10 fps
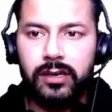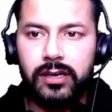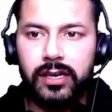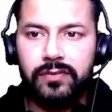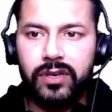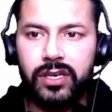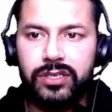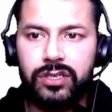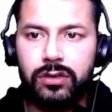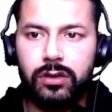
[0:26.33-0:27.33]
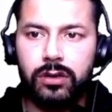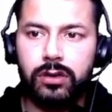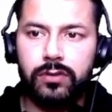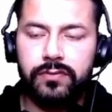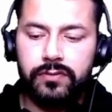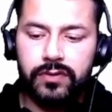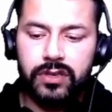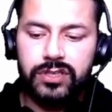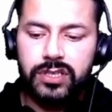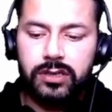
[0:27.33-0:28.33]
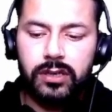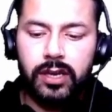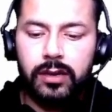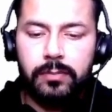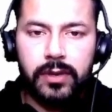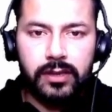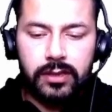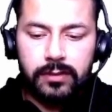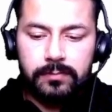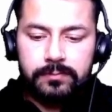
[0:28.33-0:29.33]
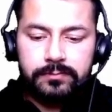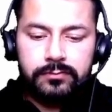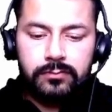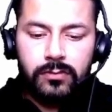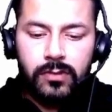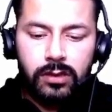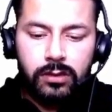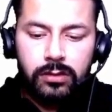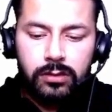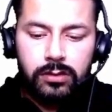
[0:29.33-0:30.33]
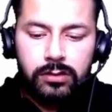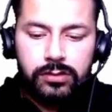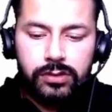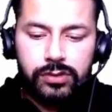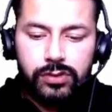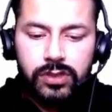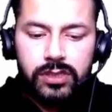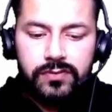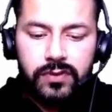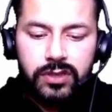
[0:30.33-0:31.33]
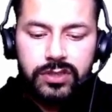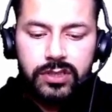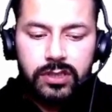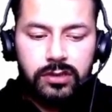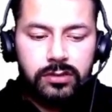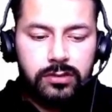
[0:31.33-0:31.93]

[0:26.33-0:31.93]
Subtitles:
definition of function in a Python. So students, function